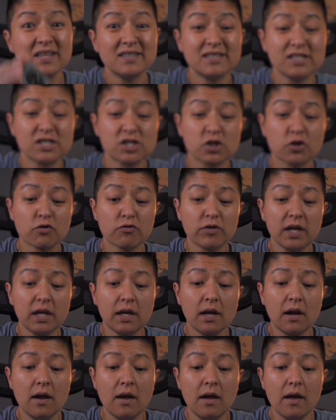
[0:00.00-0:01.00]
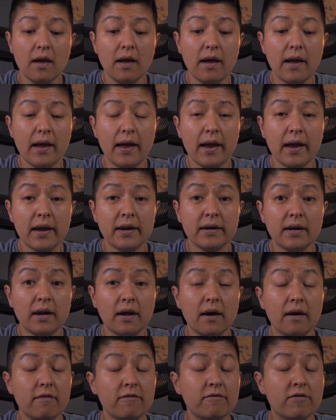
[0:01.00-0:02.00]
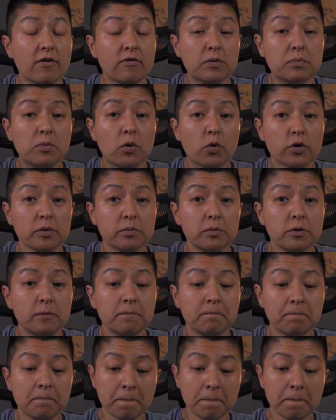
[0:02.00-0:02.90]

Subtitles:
discreet, and very portable.